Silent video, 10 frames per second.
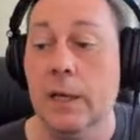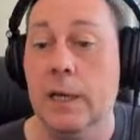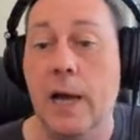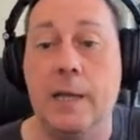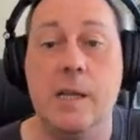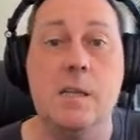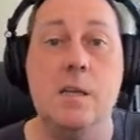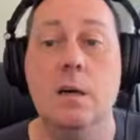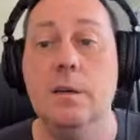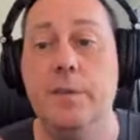And
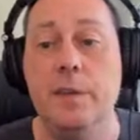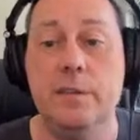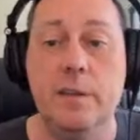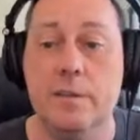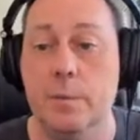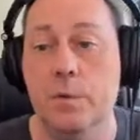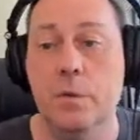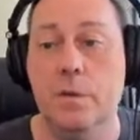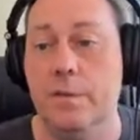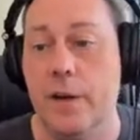none of these systems,
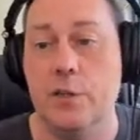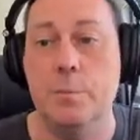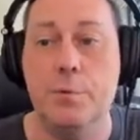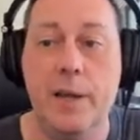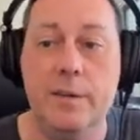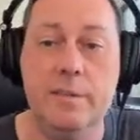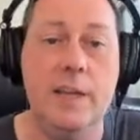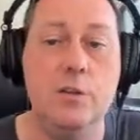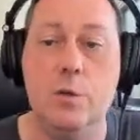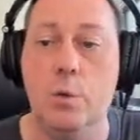so VersionPress,
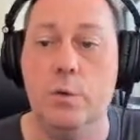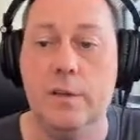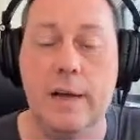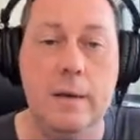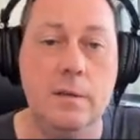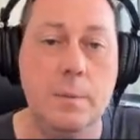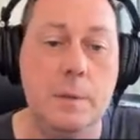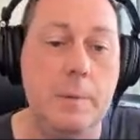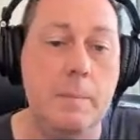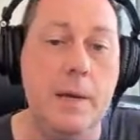Stagecoach, and
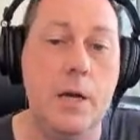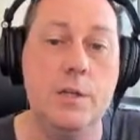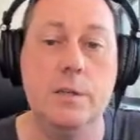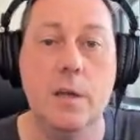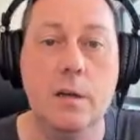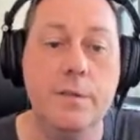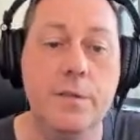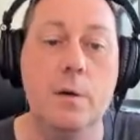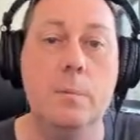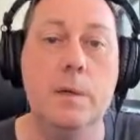WP Merge, none of
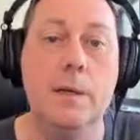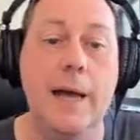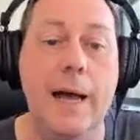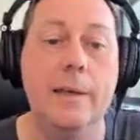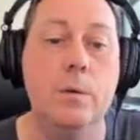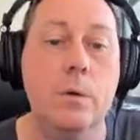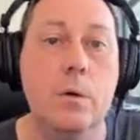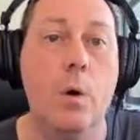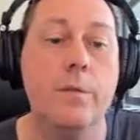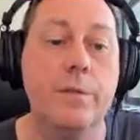them handle
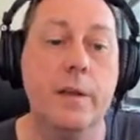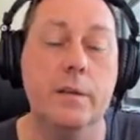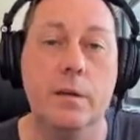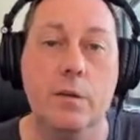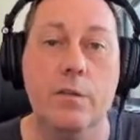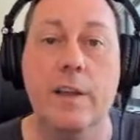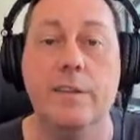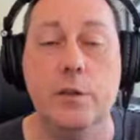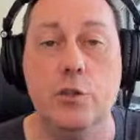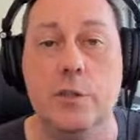conflict
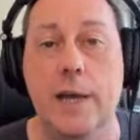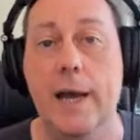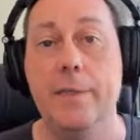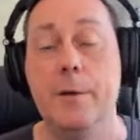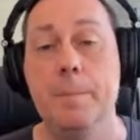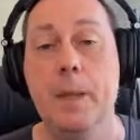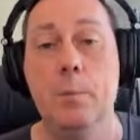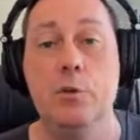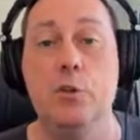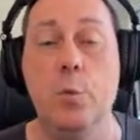resolution either,
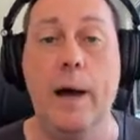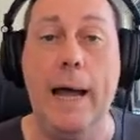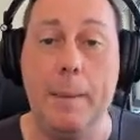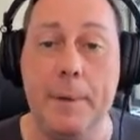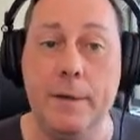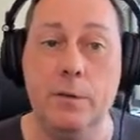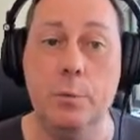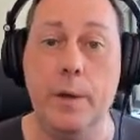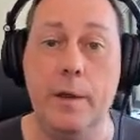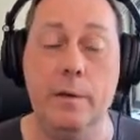which is what
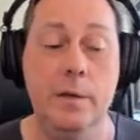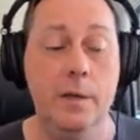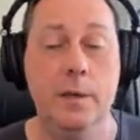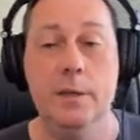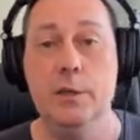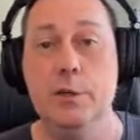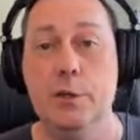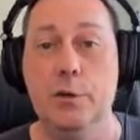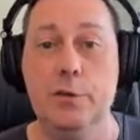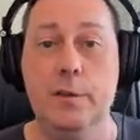happens when
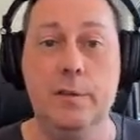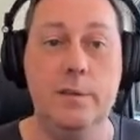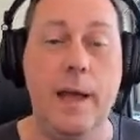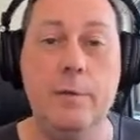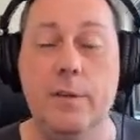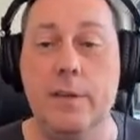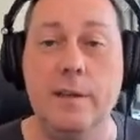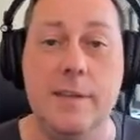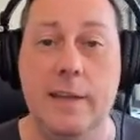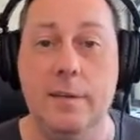you got out of
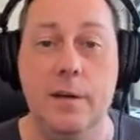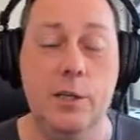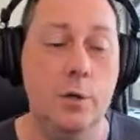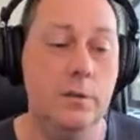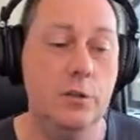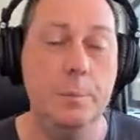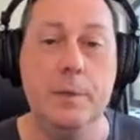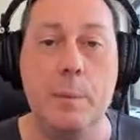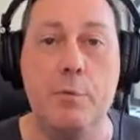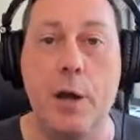sync data, you got
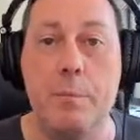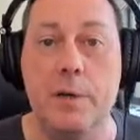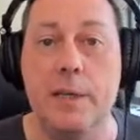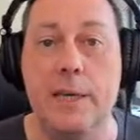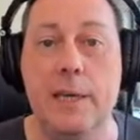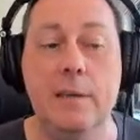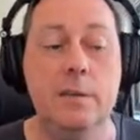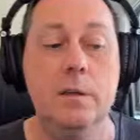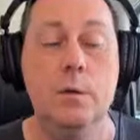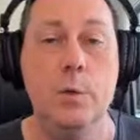duplicate primary
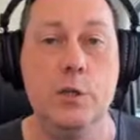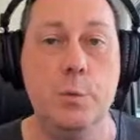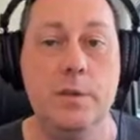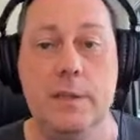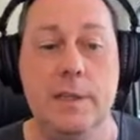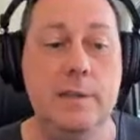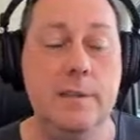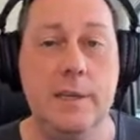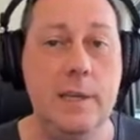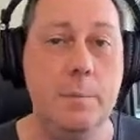keys. Which one do you need to
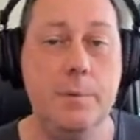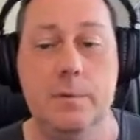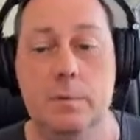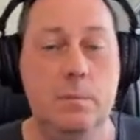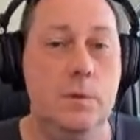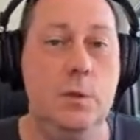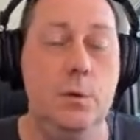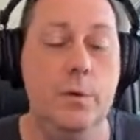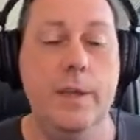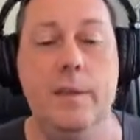keep? Don't
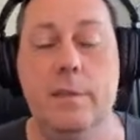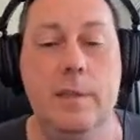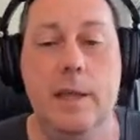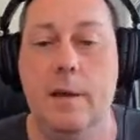know. They